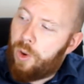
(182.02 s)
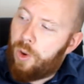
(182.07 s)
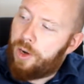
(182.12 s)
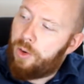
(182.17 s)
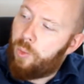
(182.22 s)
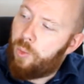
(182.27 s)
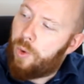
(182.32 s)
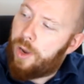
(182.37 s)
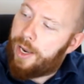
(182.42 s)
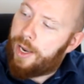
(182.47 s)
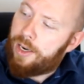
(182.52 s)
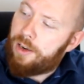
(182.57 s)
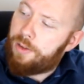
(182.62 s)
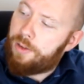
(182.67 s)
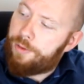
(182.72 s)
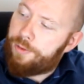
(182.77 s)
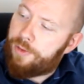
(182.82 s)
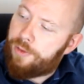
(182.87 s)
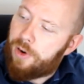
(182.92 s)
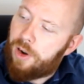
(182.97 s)
one wine
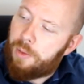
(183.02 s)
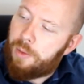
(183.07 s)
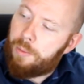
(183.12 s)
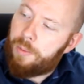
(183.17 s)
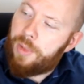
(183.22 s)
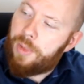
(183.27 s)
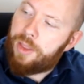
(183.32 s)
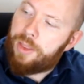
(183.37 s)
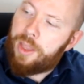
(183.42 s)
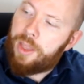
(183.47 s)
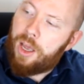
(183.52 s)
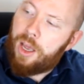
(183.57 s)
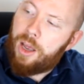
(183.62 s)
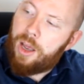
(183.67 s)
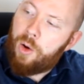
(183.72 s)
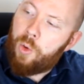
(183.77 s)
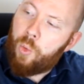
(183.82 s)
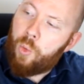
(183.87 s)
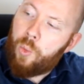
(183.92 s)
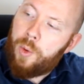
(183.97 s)
from
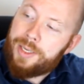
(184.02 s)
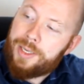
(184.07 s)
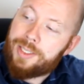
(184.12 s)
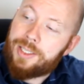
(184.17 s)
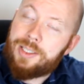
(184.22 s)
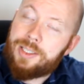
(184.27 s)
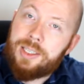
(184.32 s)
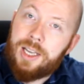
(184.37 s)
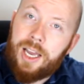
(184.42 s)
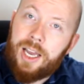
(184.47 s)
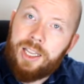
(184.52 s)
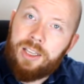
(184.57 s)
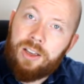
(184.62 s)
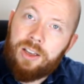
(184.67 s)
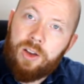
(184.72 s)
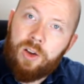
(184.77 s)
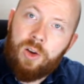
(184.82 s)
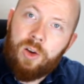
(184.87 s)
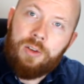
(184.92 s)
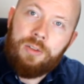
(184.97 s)
the west side
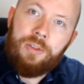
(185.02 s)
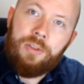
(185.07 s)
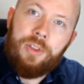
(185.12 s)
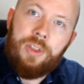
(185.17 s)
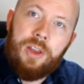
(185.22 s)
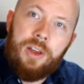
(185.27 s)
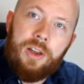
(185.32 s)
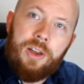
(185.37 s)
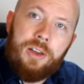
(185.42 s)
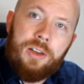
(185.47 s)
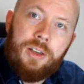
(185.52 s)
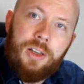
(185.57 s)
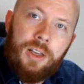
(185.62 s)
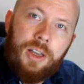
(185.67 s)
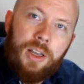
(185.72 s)
of the